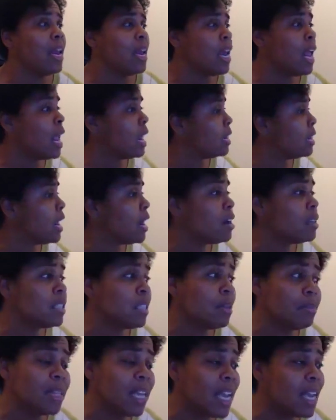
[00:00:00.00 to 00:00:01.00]
and there are
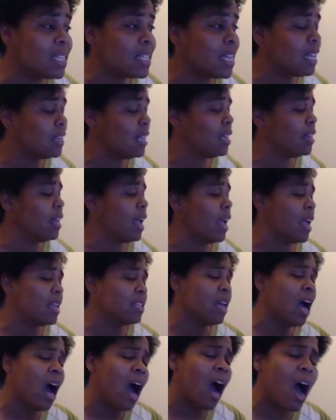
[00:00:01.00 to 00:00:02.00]
some things out there that
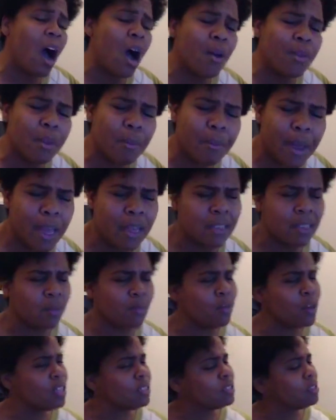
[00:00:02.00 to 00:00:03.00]
has all the bells
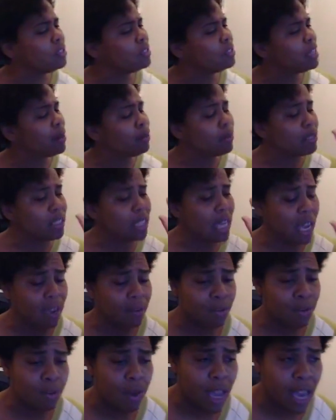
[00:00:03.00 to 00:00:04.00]
and whistles that will
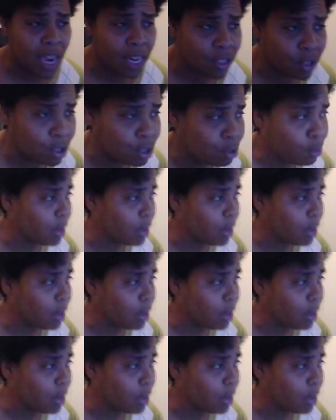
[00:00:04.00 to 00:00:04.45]
save you an extra